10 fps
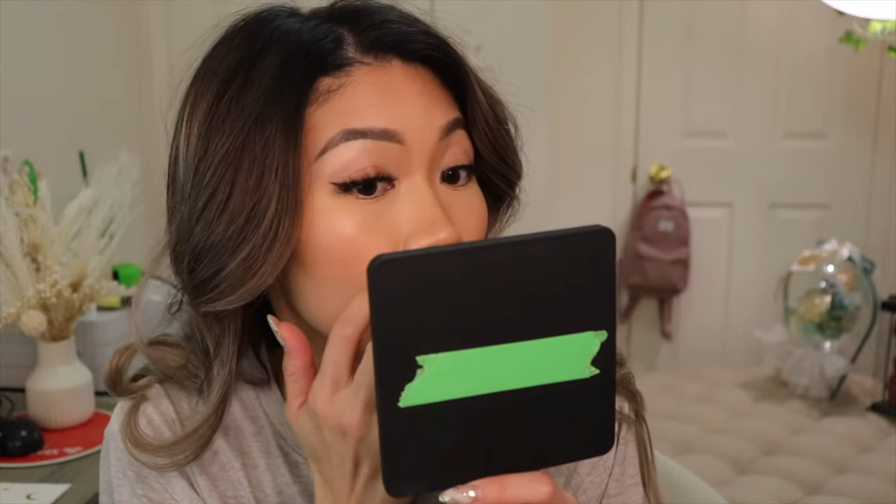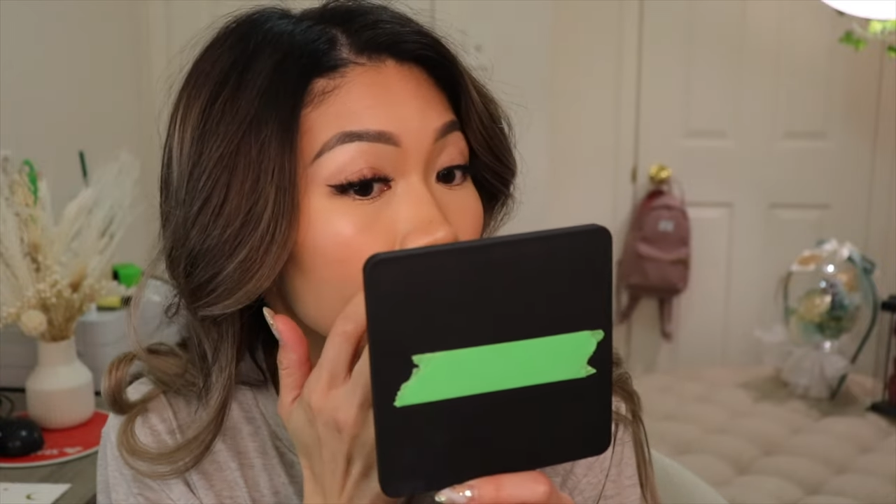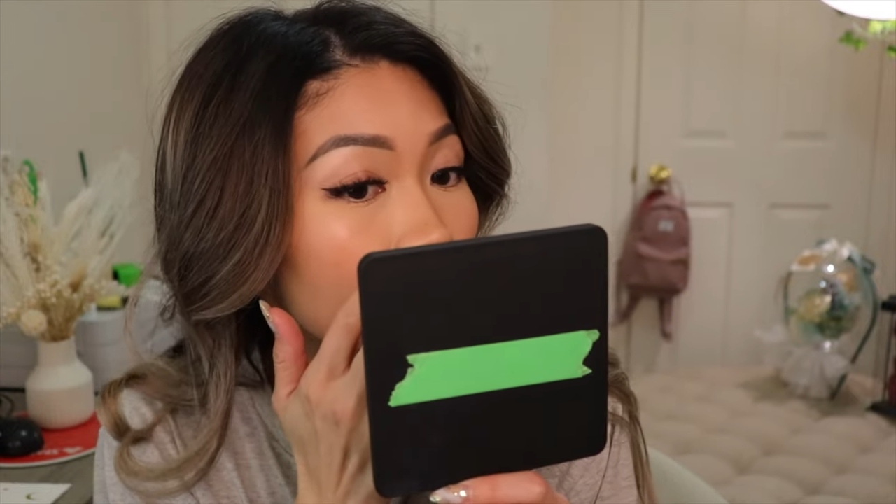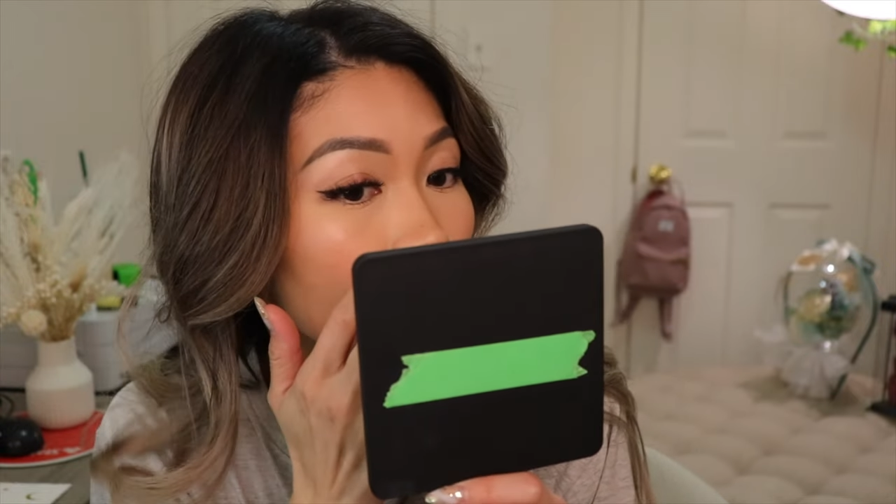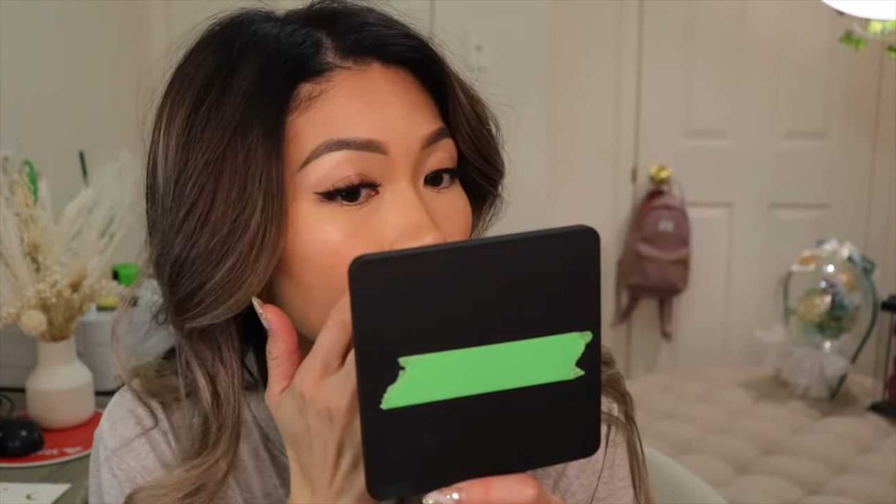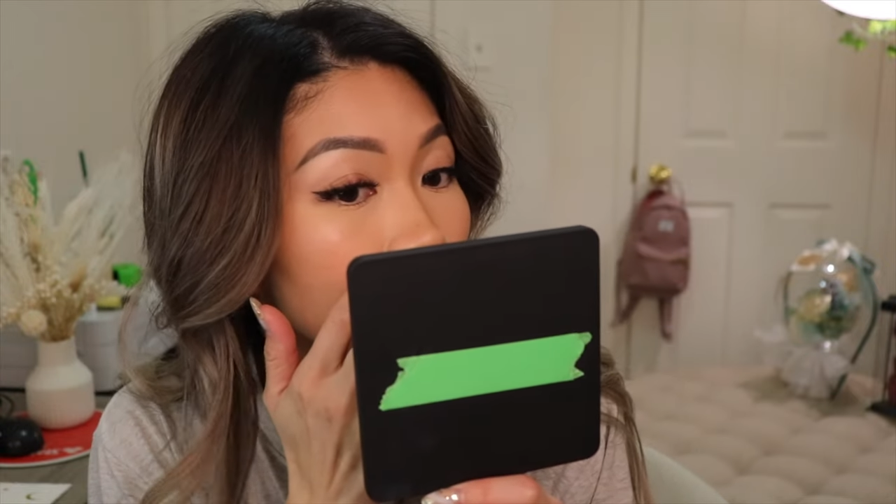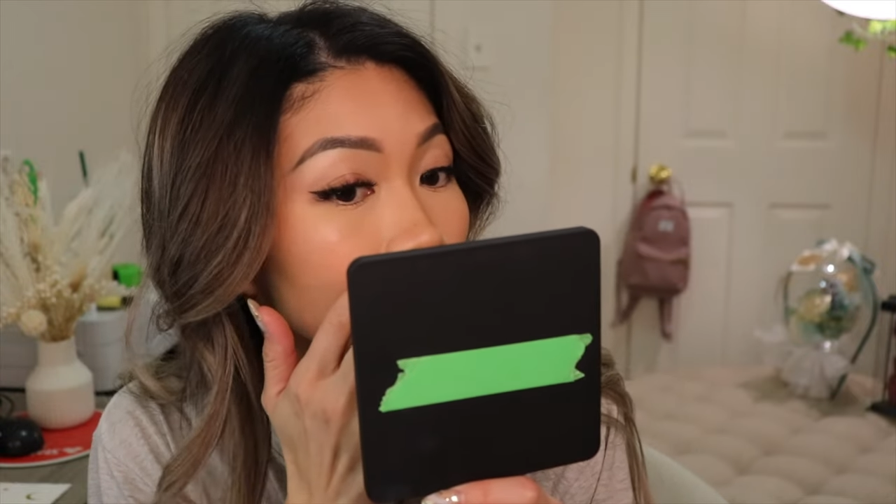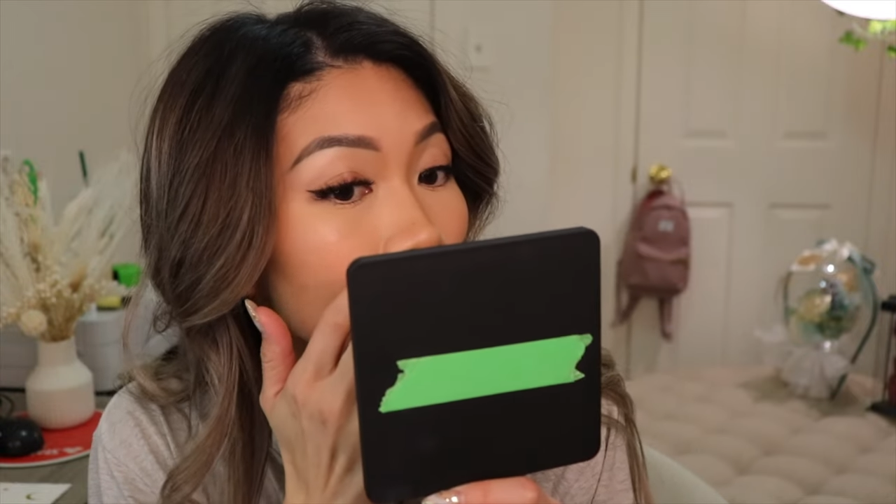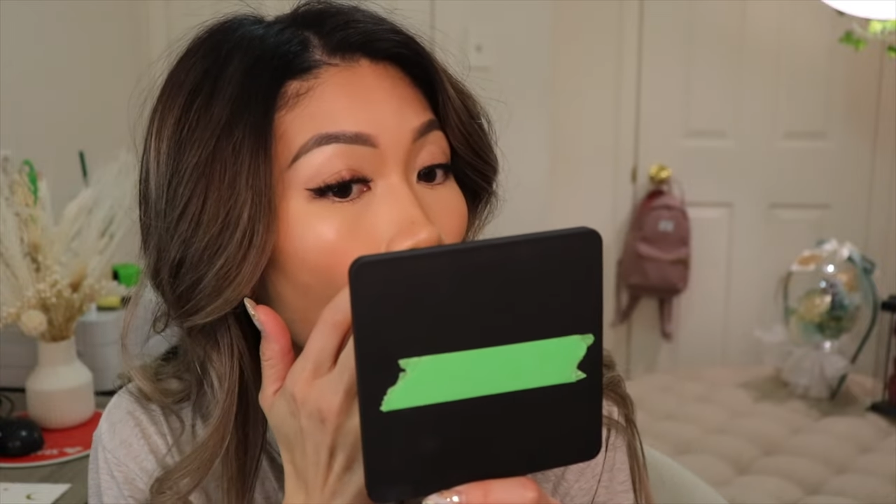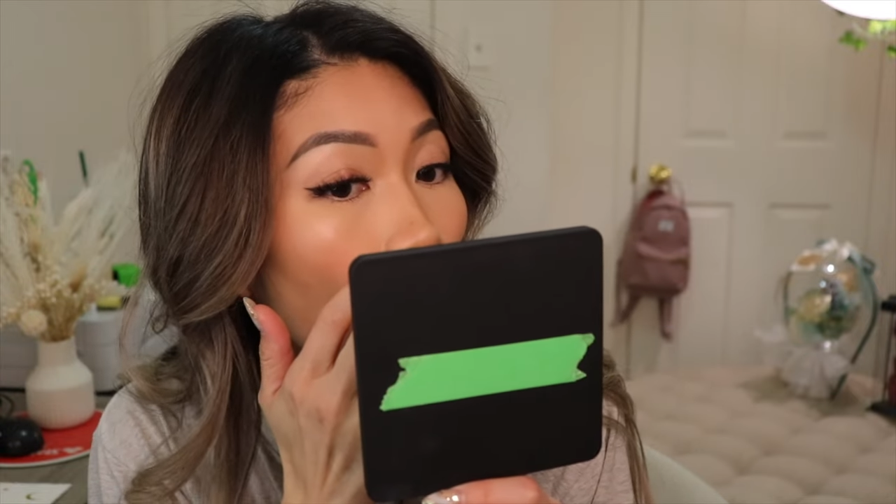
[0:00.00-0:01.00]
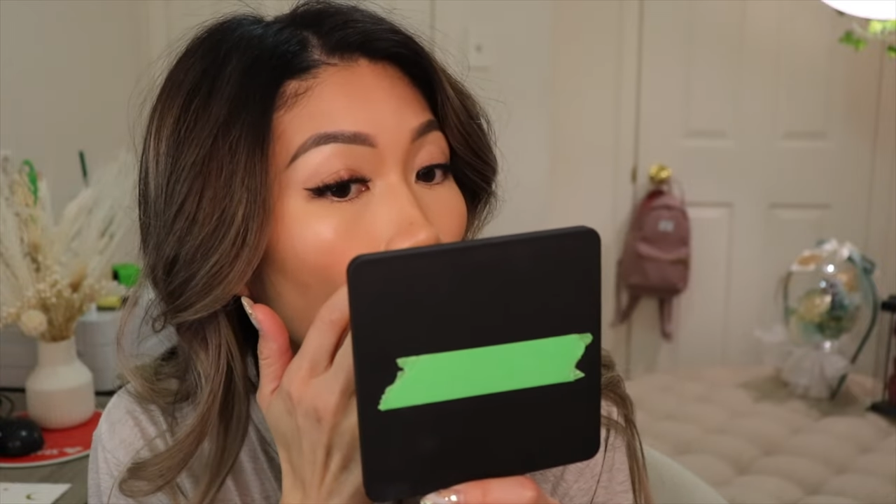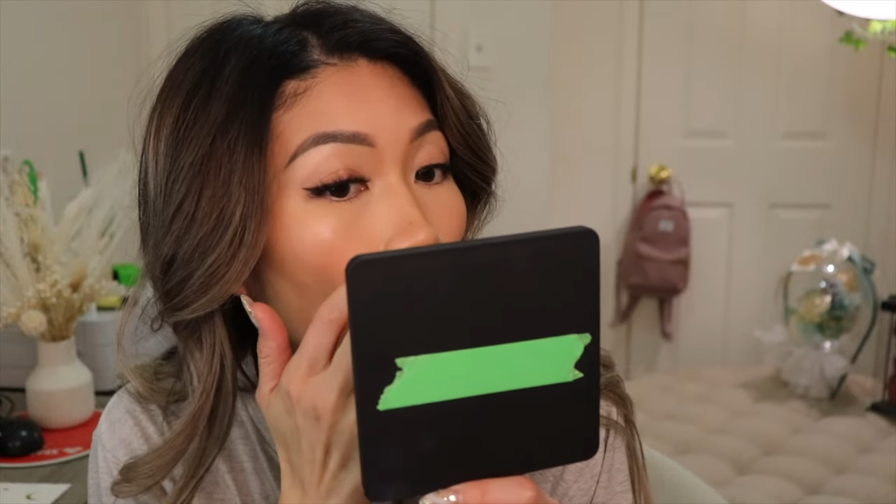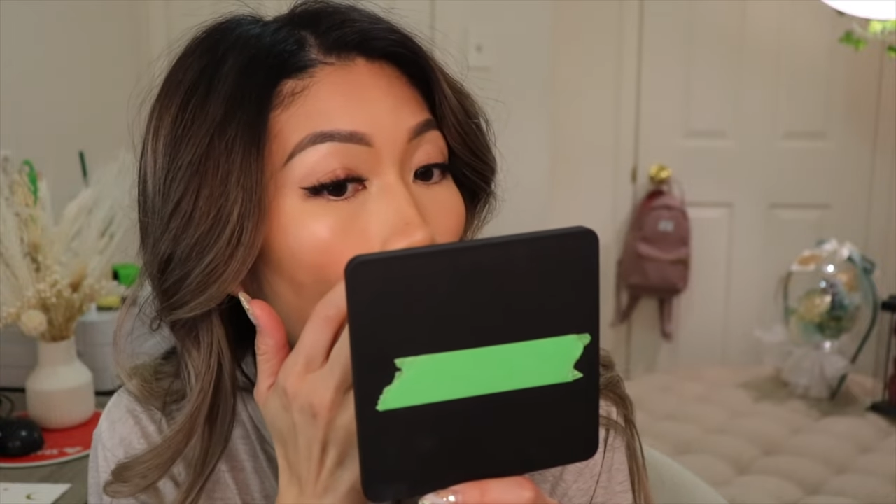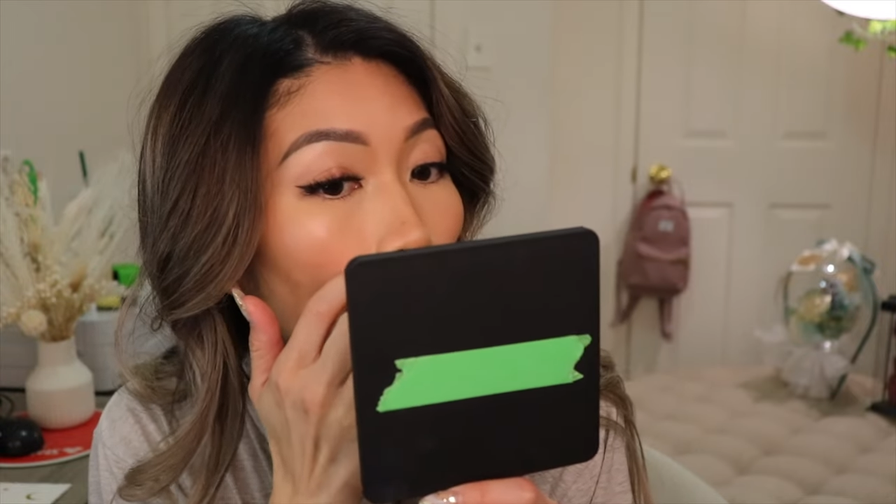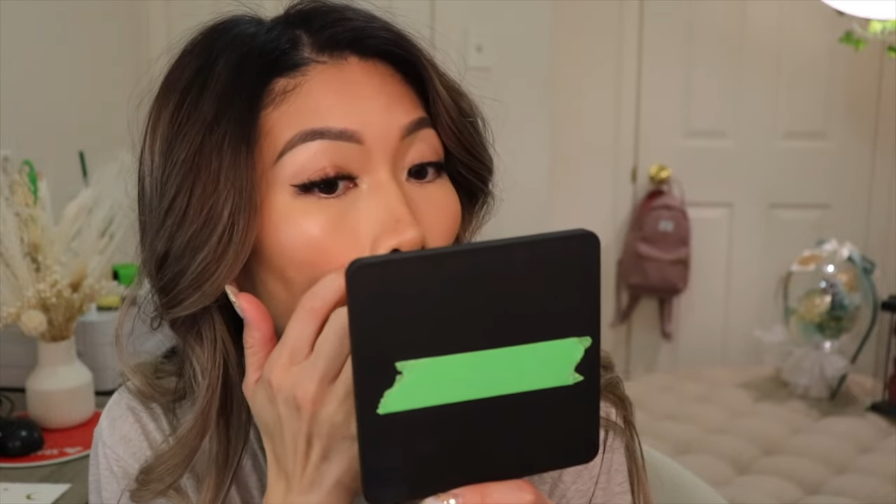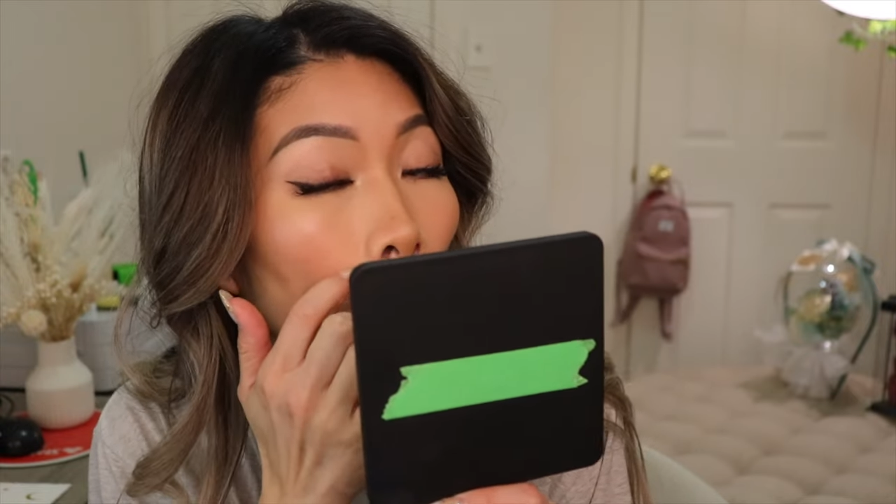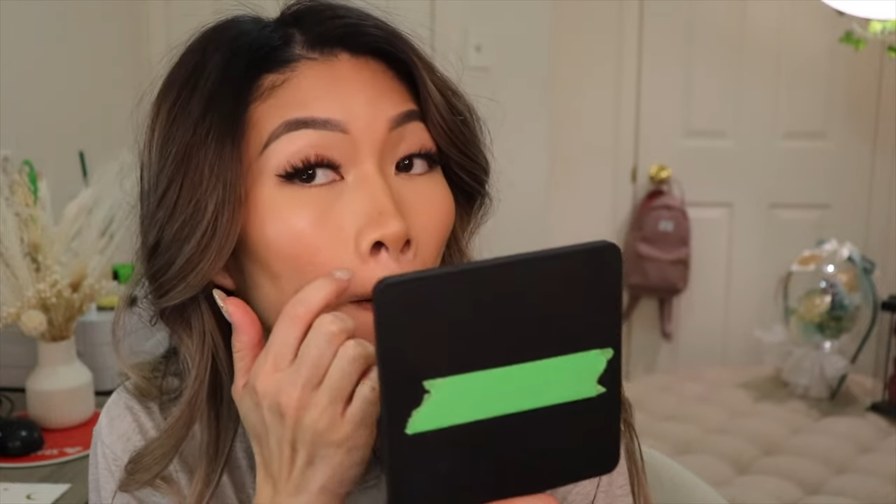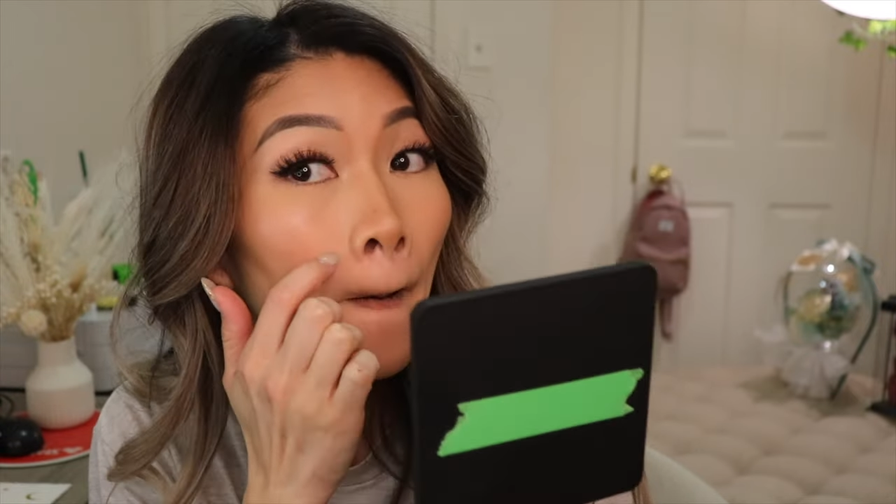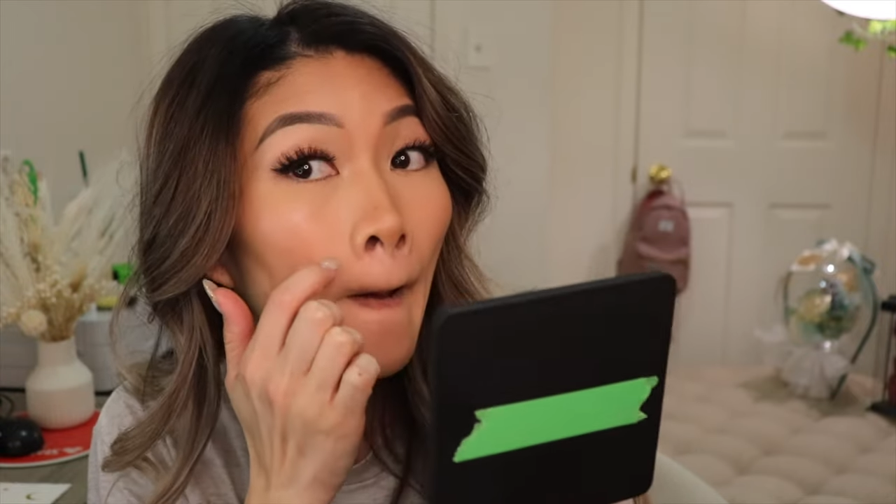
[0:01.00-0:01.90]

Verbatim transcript: Even like the side right here,